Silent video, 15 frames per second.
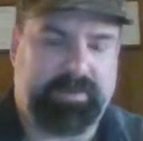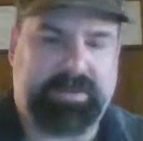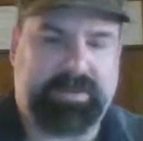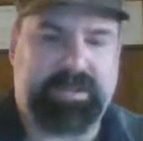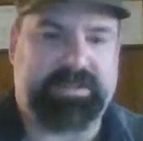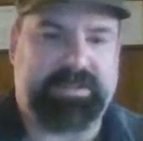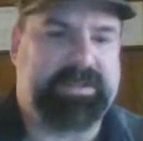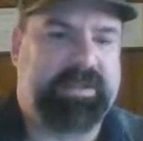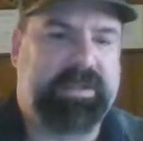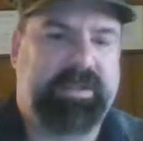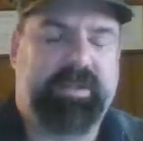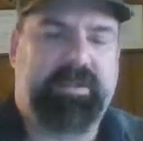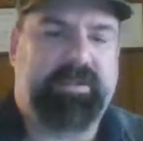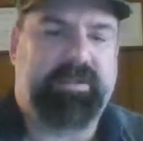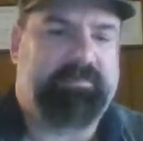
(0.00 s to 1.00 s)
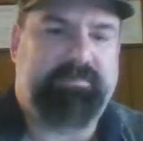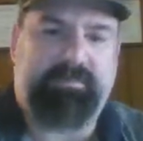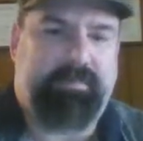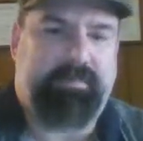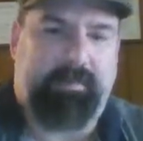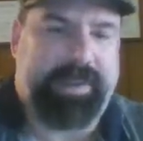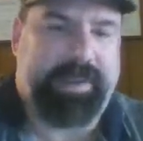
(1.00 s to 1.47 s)
kids.
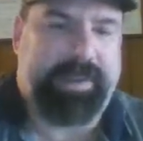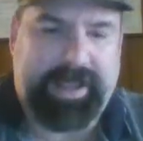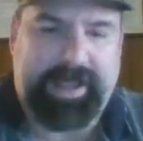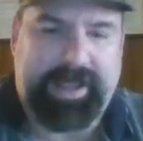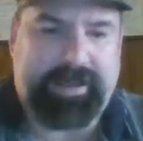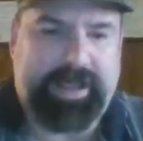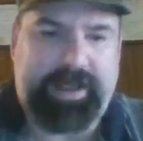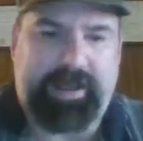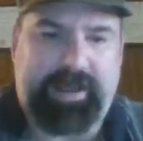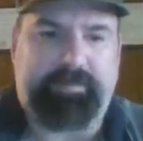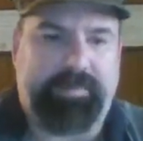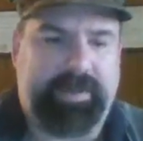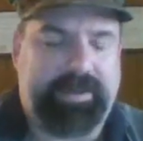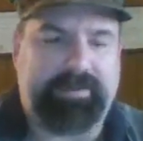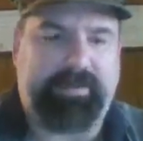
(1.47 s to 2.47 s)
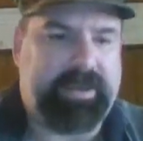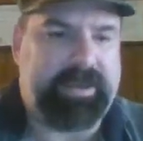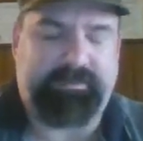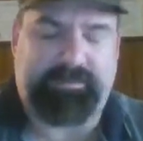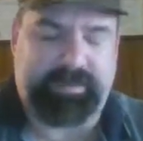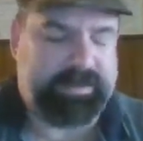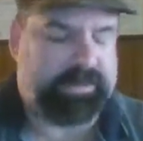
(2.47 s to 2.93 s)
Men not allowed. Men don't
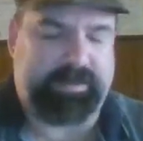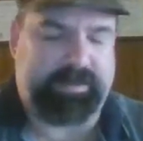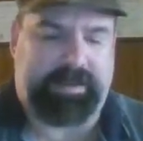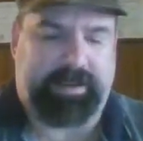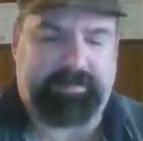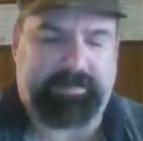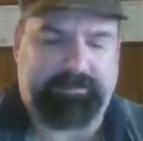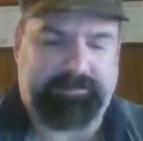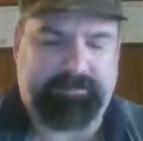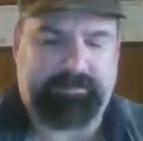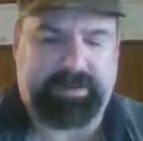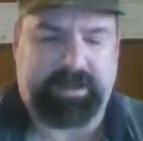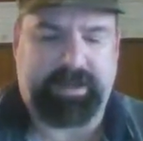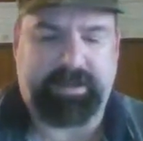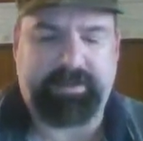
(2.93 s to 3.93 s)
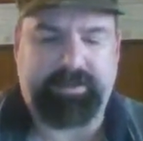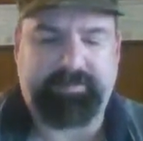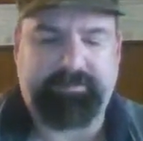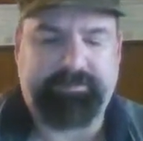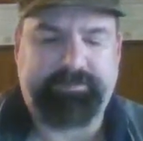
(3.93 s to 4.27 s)
have any of that. Okay?